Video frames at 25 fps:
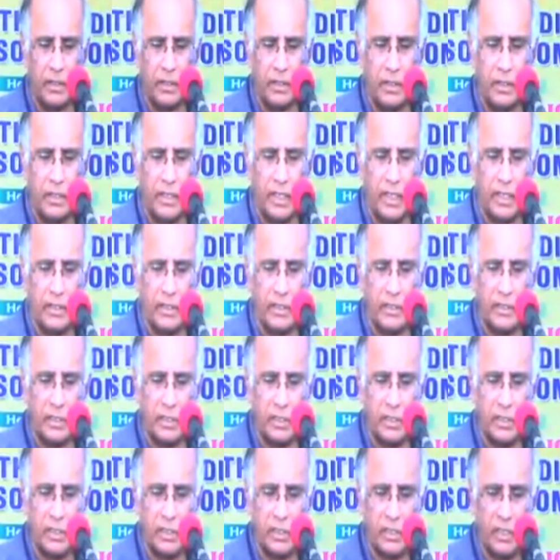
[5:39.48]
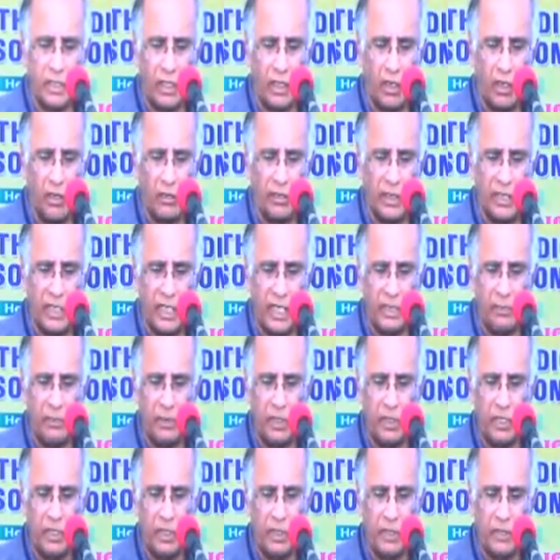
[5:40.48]
And this is on the
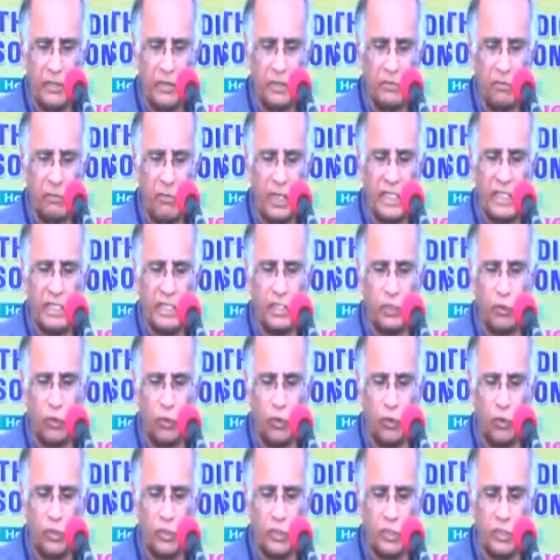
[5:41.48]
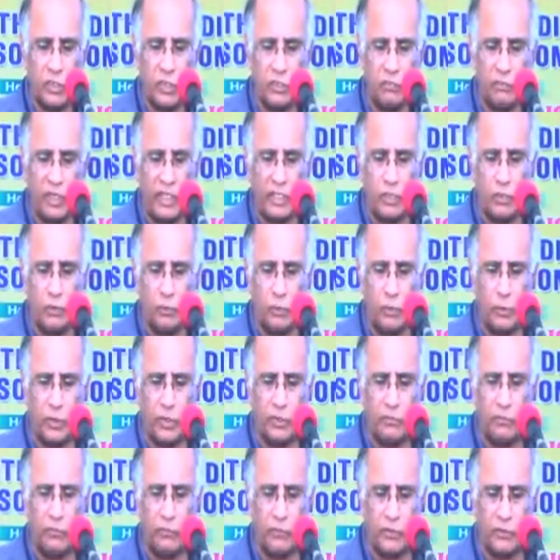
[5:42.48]
table. Once you put the
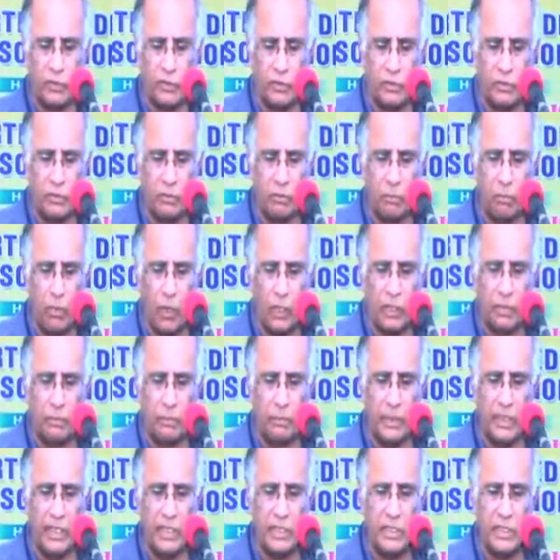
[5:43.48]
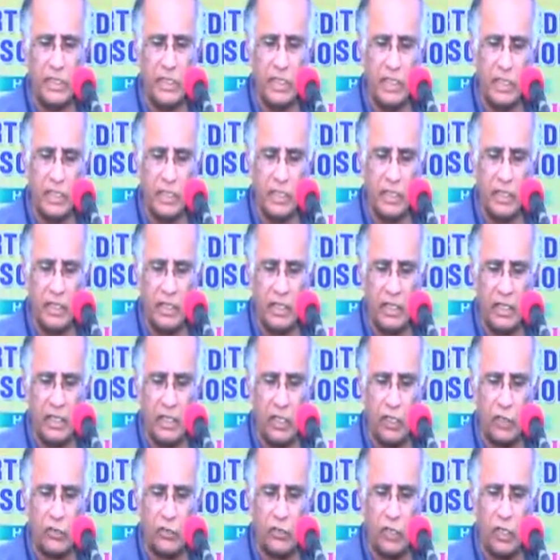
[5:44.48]
bottom pins, the
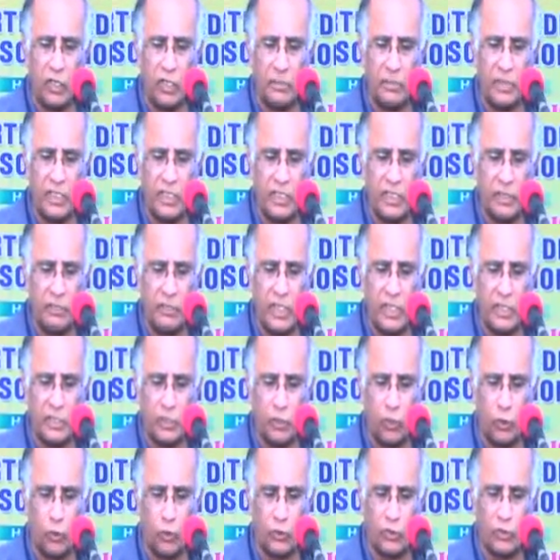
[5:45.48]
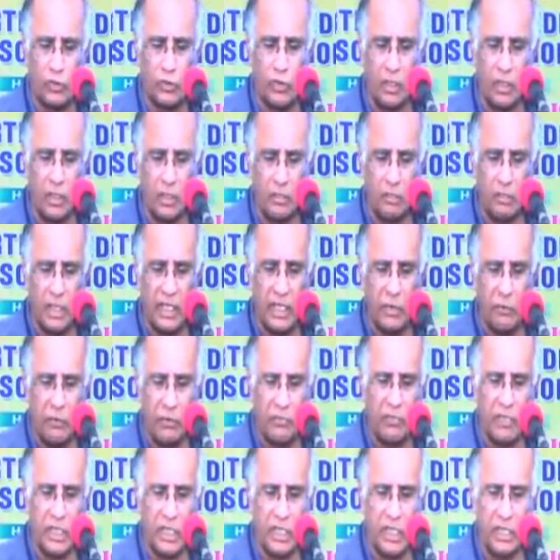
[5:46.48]
osteotomy remains closed. But
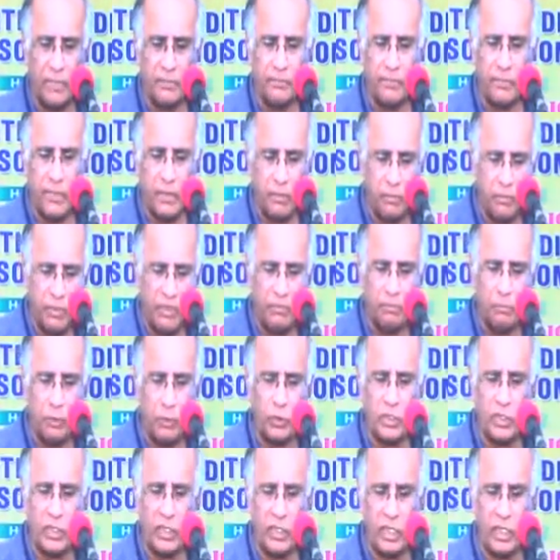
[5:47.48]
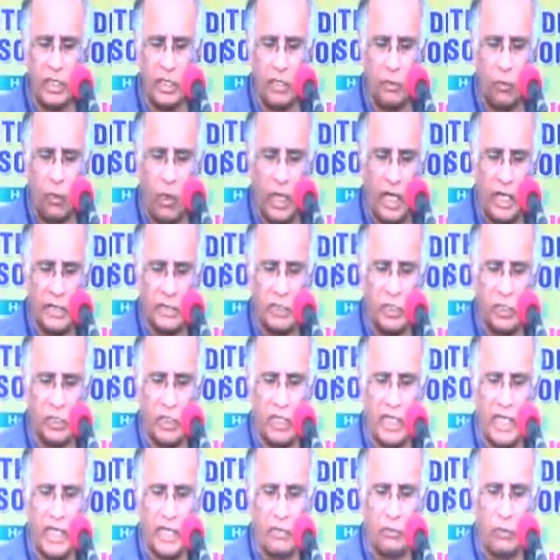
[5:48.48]
however, we put
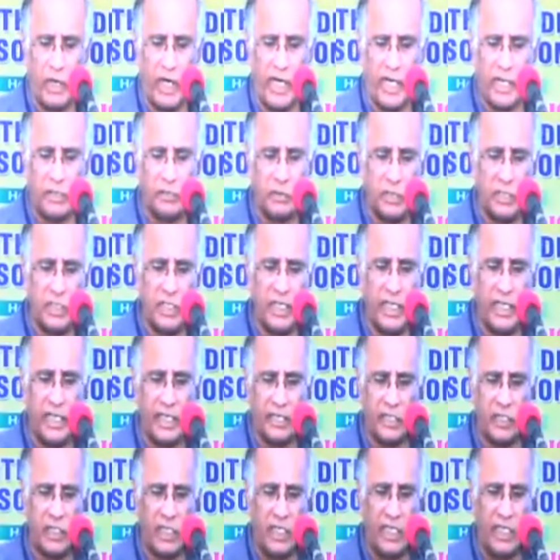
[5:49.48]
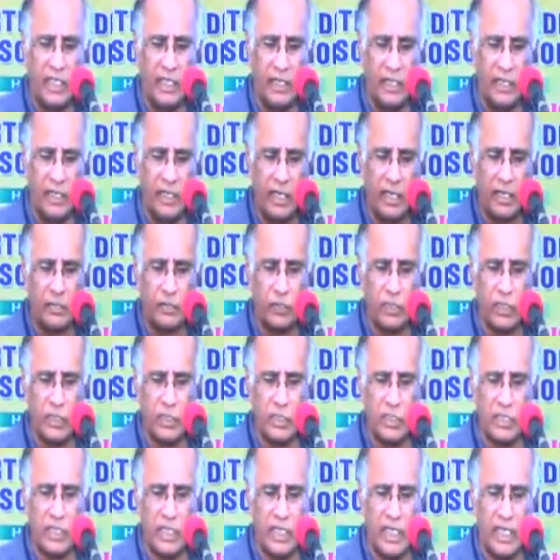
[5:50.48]
circular wires with stainless steel, as you can
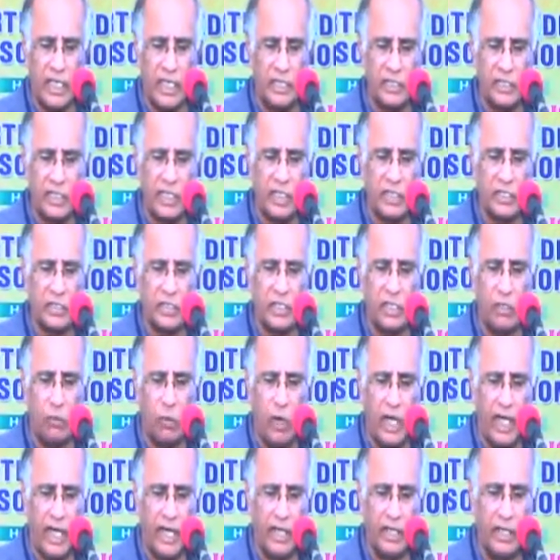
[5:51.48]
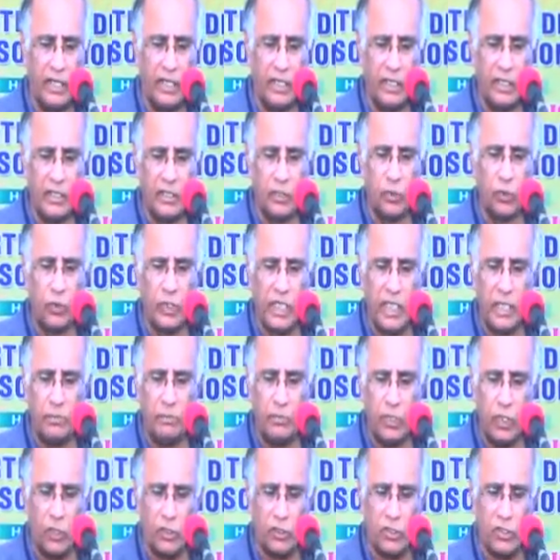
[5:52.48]
see there, stainless steel wire, to keep the
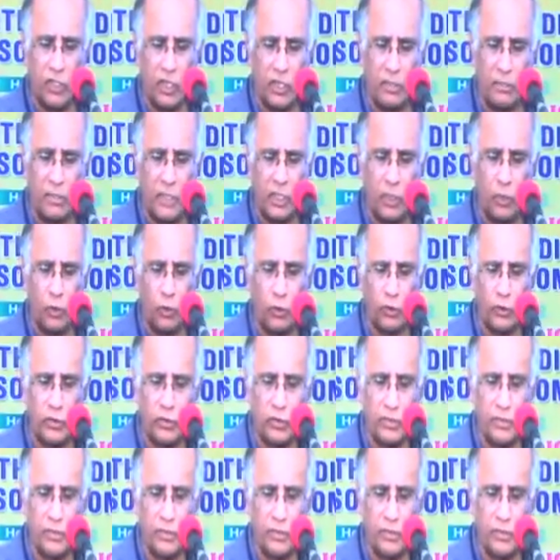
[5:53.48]
osteotomy closed.